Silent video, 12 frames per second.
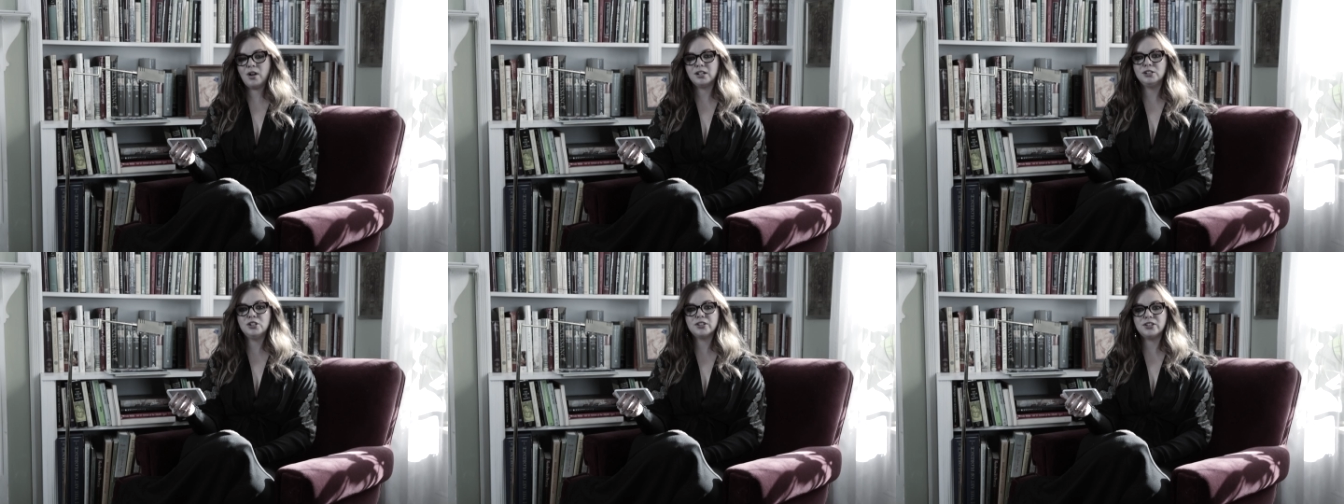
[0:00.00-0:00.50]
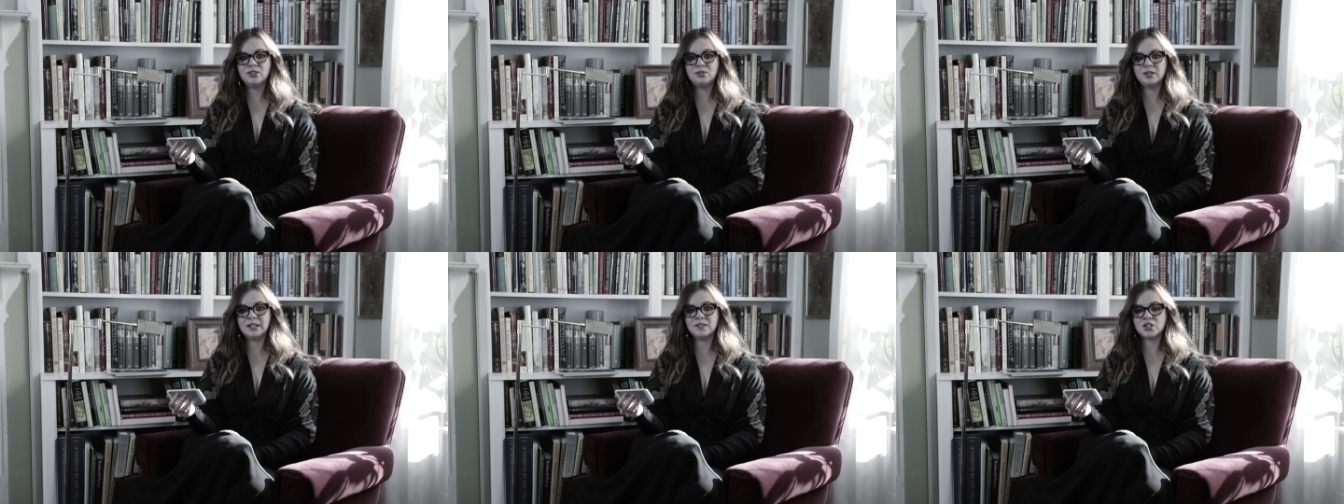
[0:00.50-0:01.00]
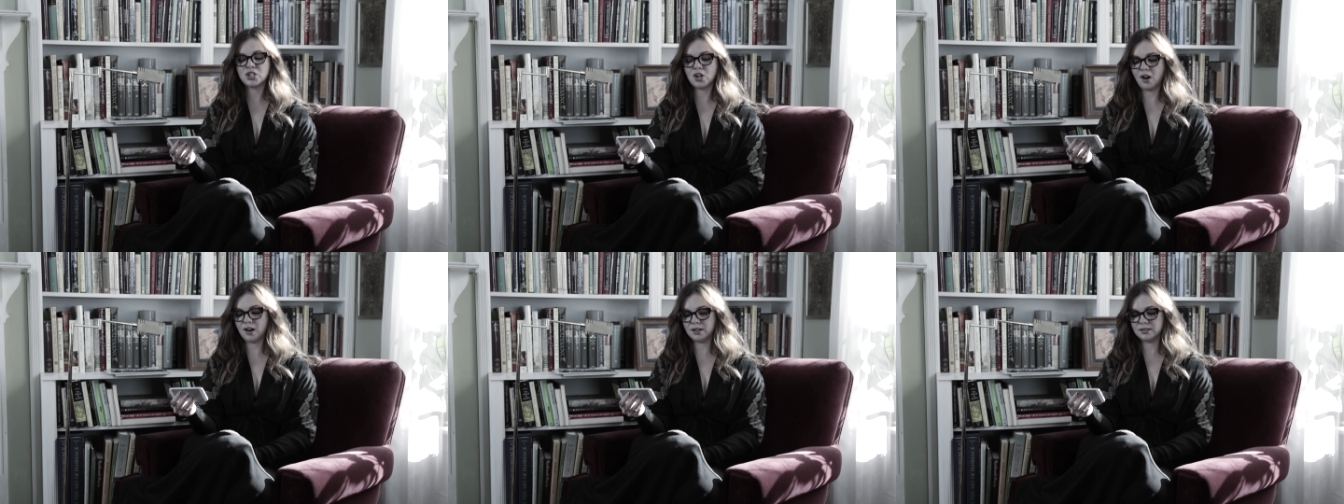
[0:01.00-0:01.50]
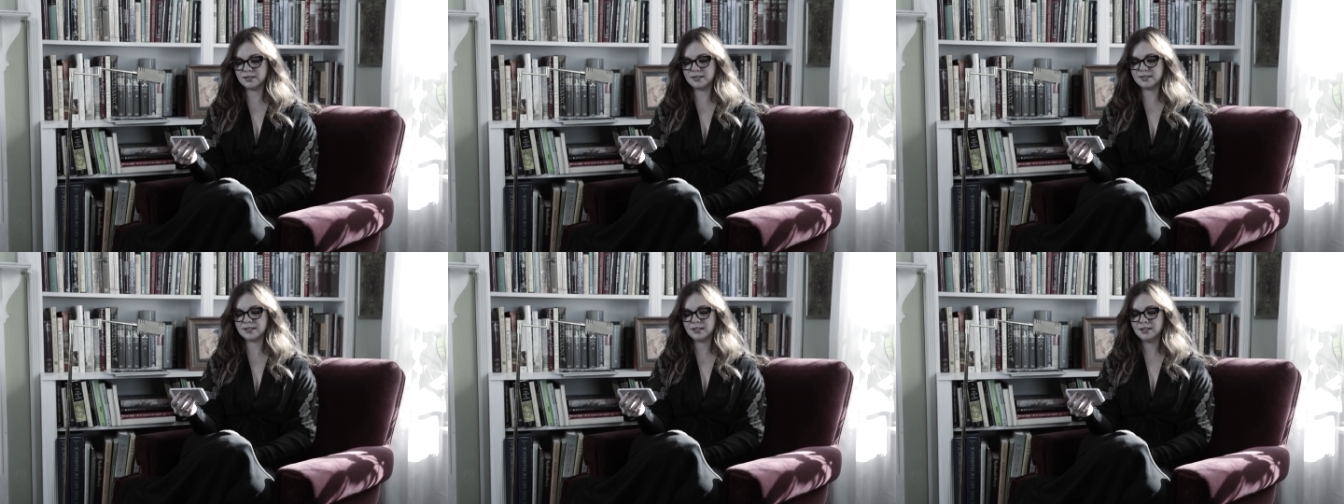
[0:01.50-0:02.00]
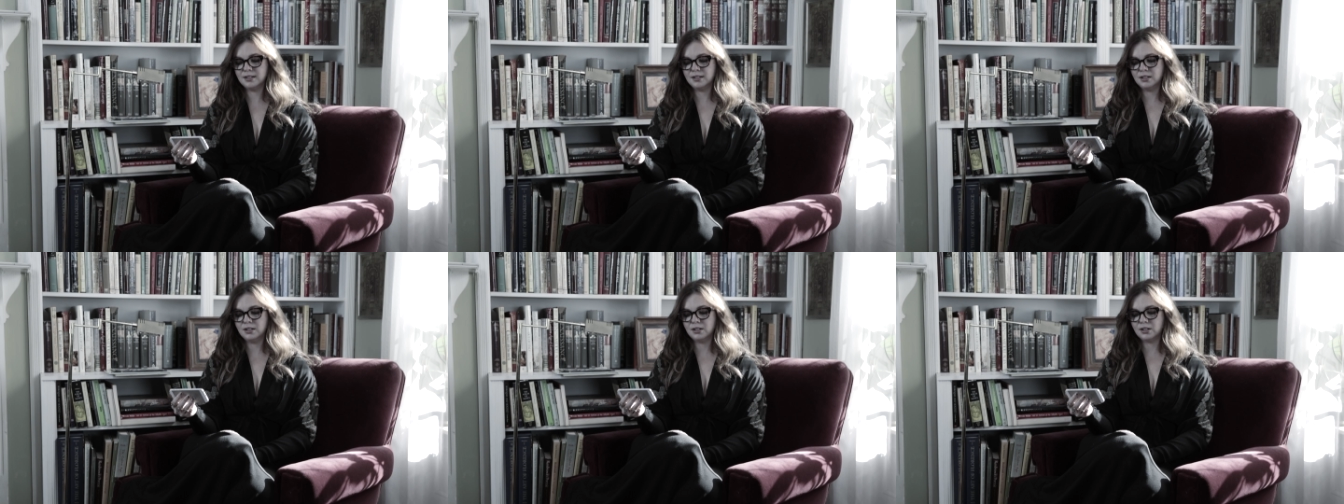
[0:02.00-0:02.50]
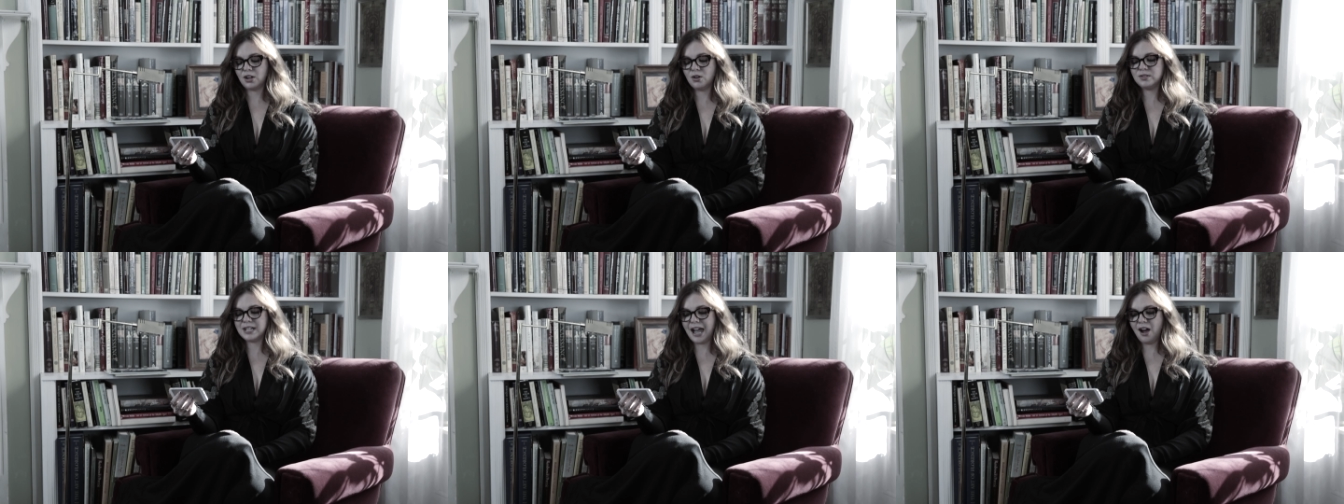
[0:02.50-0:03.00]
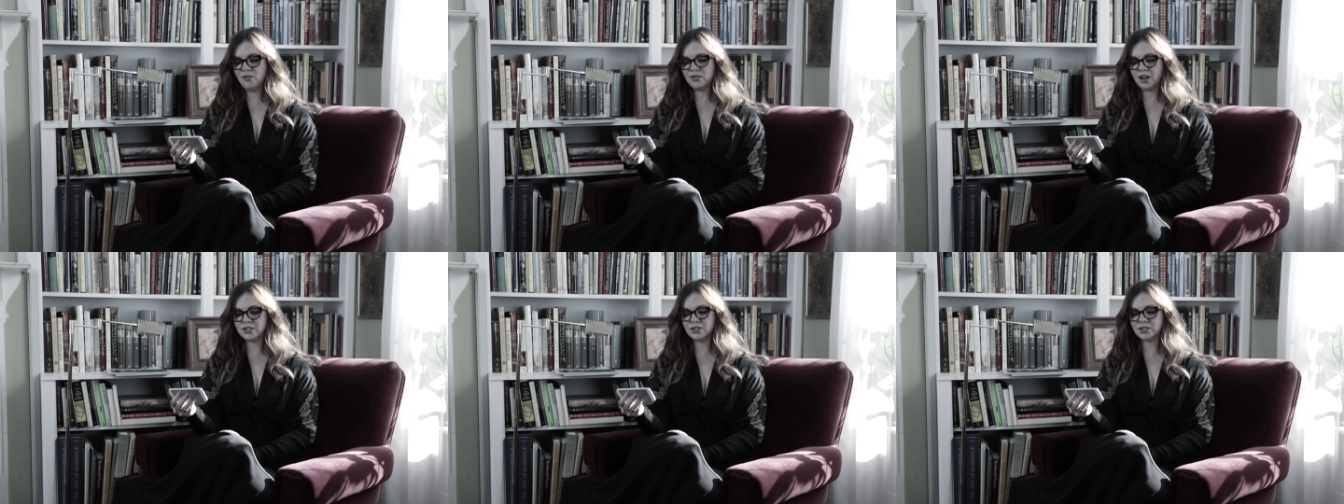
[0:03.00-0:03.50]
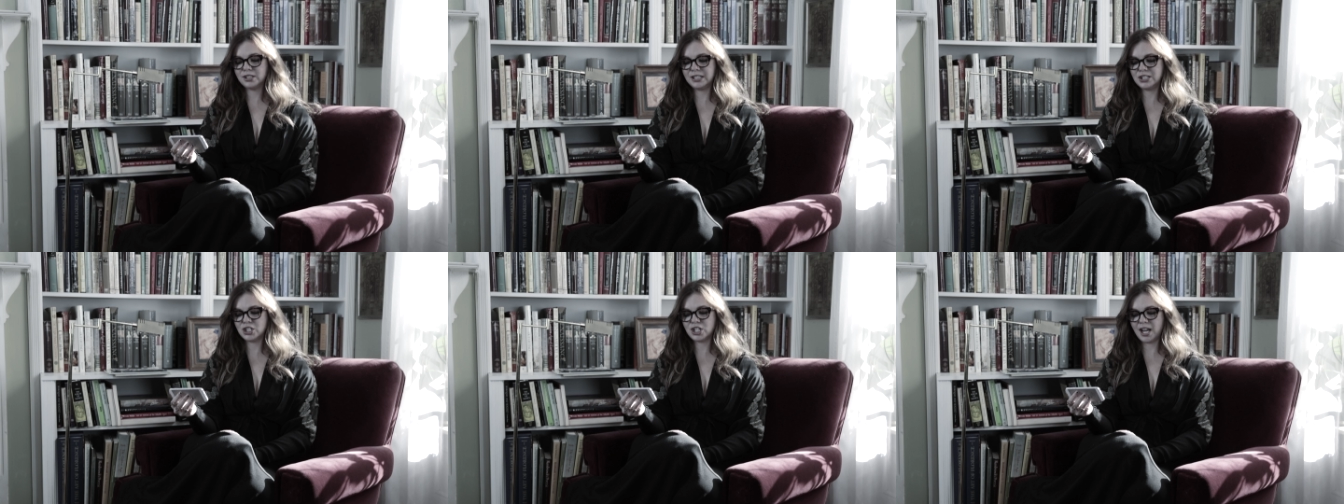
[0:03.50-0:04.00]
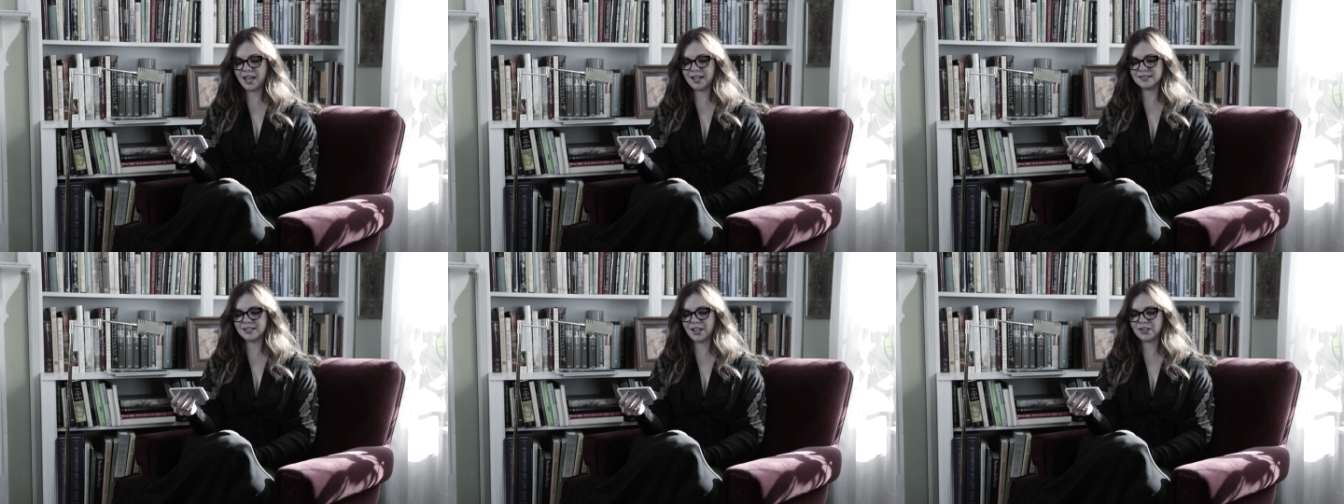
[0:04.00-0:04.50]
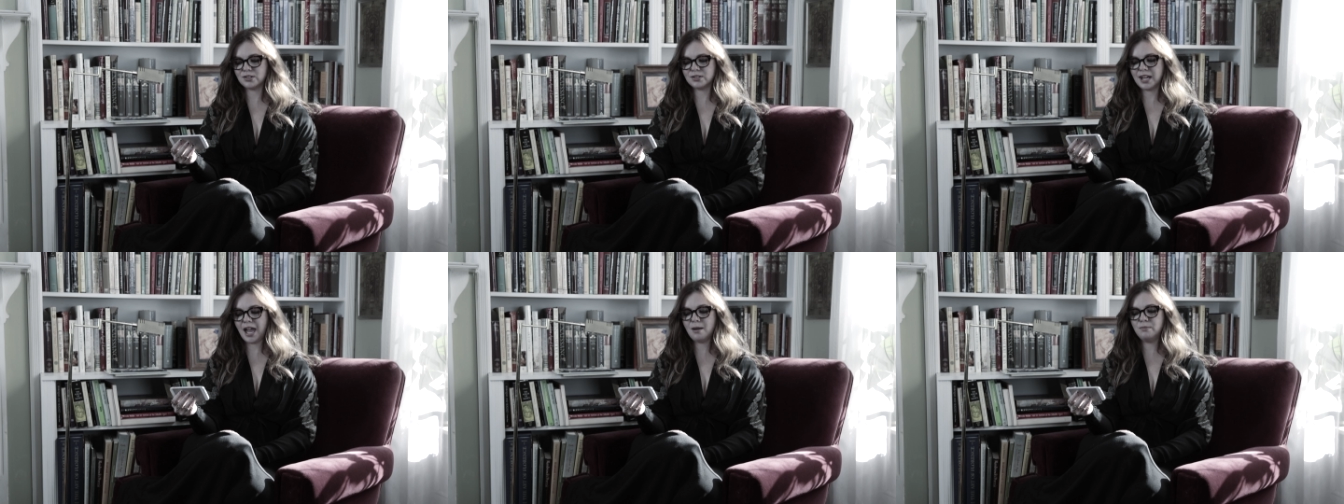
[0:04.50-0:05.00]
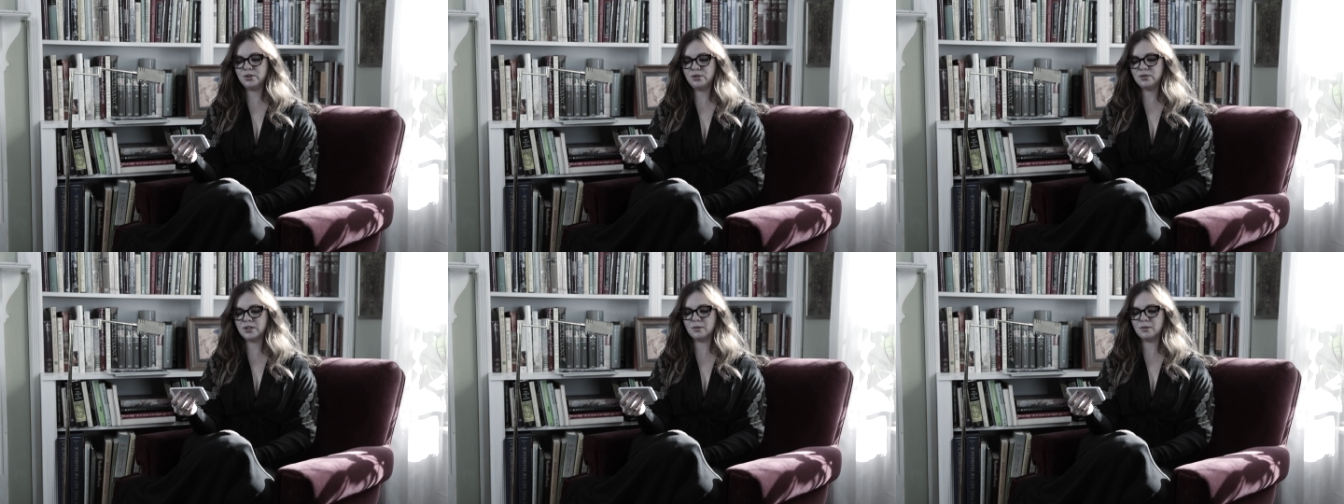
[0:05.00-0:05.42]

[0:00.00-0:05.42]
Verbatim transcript: I want to look you in the shards. Go down on your cliche until your taboo